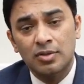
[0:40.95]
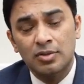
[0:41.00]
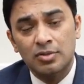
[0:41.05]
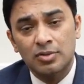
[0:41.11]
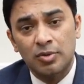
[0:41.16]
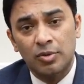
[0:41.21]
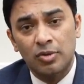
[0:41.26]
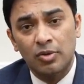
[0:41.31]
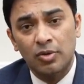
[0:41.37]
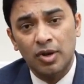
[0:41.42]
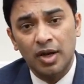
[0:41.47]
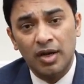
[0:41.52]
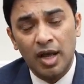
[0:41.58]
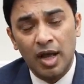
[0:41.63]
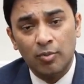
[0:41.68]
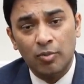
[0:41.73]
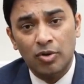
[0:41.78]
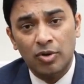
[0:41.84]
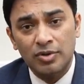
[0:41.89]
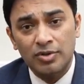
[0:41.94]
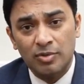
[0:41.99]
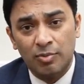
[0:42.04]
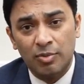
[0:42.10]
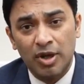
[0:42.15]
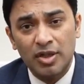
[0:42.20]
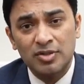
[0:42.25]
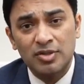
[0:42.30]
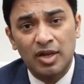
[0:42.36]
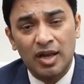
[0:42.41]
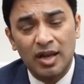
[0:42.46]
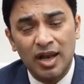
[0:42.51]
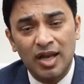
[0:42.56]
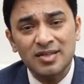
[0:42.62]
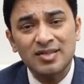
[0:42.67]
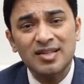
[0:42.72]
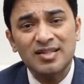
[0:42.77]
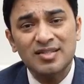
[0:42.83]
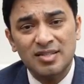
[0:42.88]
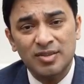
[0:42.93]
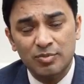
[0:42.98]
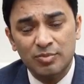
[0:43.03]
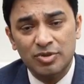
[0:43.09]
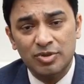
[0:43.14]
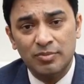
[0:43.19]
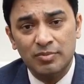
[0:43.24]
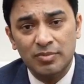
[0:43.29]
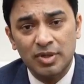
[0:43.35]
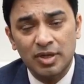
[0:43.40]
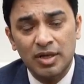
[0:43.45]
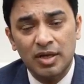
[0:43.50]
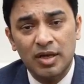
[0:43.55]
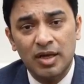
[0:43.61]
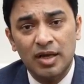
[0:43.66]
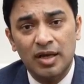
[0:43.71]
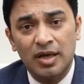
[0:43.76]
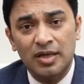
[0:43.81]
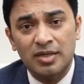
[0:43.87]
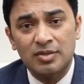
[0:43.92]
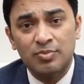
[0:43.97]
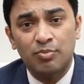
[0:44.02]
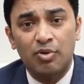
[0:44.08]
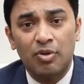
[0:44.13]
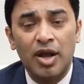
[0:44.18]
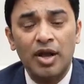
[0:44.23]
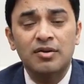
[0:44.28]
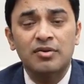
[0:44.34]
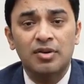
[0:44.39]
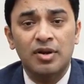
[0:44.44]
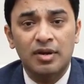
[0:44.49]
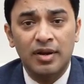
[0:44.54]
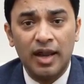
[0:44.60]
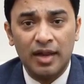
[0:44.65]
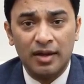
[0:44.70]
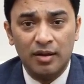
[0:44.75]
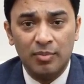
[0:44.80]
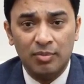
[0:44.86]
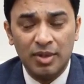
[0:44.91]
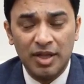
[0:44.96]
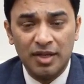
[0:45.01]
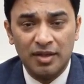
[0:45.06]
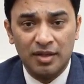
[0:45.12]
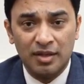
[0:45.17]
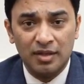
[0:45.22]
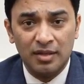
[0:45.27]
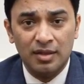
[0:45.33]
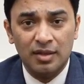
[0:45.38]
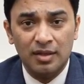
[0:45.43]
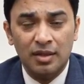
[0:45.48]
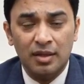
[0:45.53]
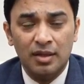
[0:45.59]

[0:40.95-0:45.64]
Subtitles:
So when you look at hemorrhoids or piles, a classic symptom is bright red rectal bleeding,